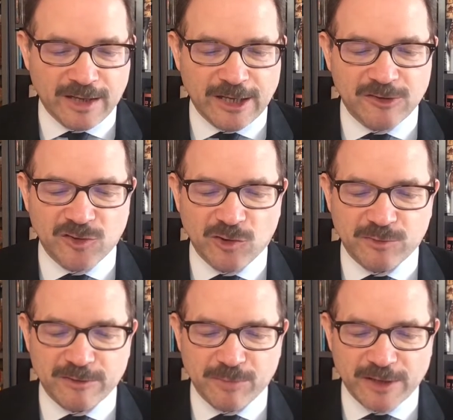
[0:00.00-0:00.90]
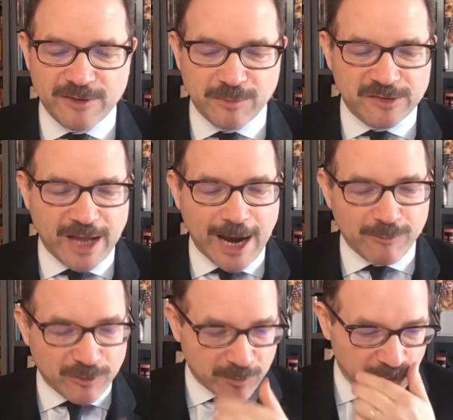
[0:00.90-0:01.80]
He stoops and picks up his
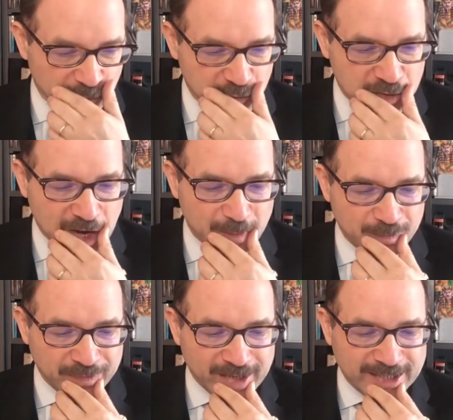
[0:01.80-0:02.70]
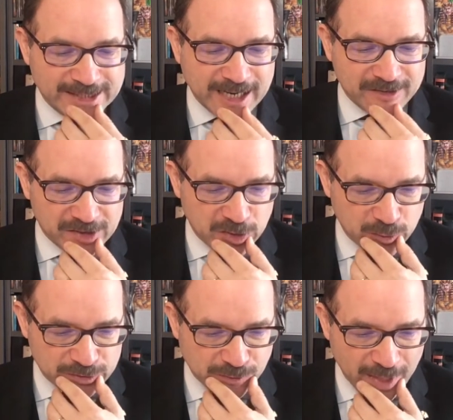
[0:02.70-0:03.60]
camera from the rooftop, ejects a
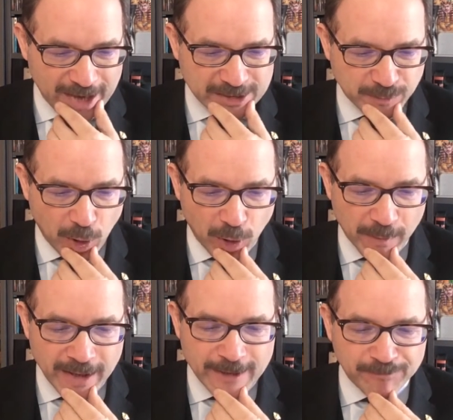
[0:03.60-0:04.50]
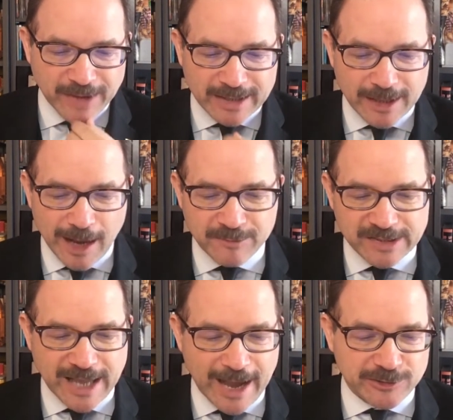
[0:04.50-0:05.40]
huge flash bulb, and lobs
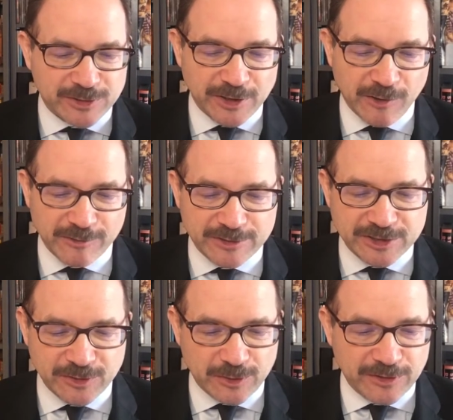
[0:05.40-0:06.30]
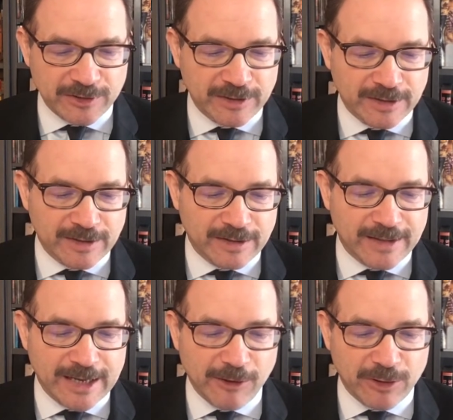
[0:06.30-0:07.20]
it casually over his shoulder.
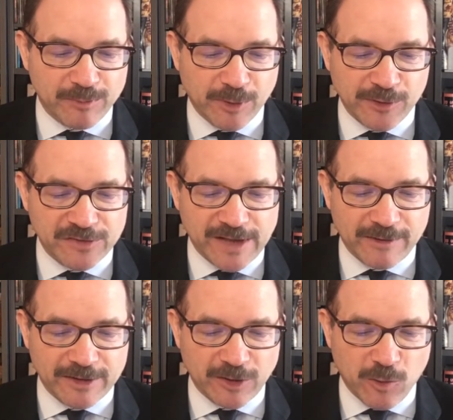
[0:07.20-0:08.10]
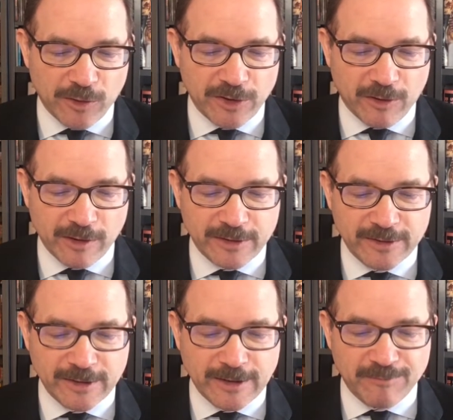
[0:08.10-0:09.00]
They hear it burst down in the courtyard.
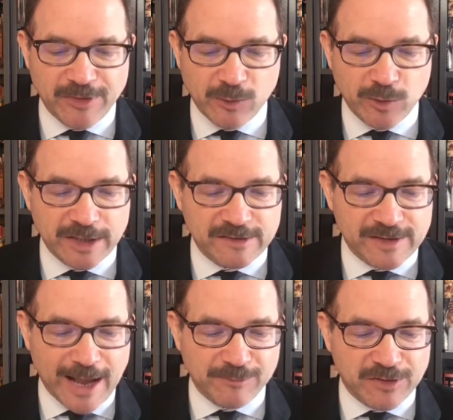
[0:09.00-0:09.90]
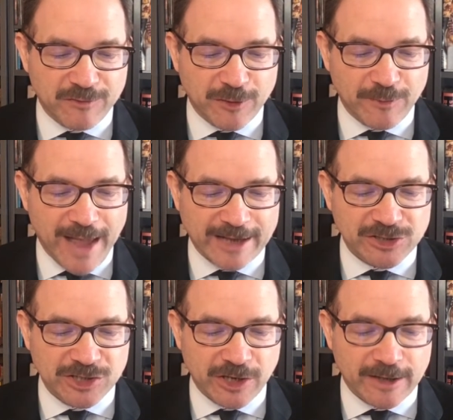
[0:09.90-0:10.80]
Then Willie snaps the film hatch
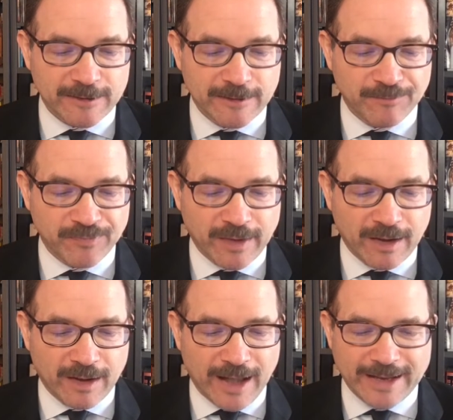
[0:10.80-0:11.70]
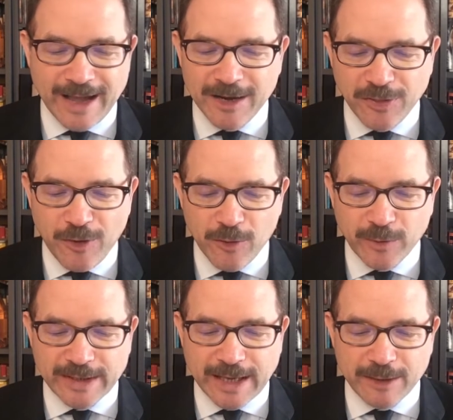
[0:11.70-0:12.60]
shut. I kind of thought
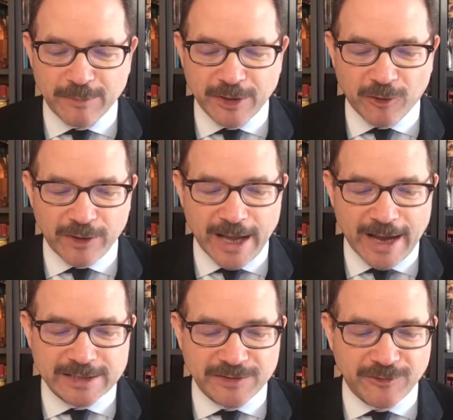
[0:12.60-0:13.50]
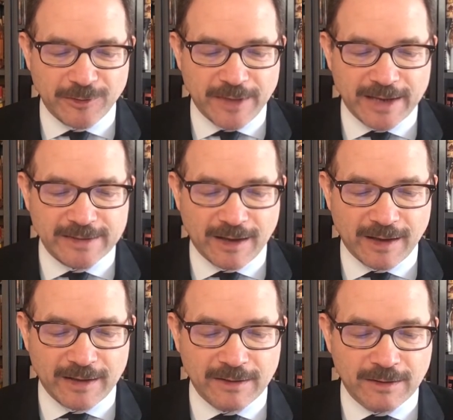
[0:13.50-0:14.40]
we'd get a bigger reaction from that guy.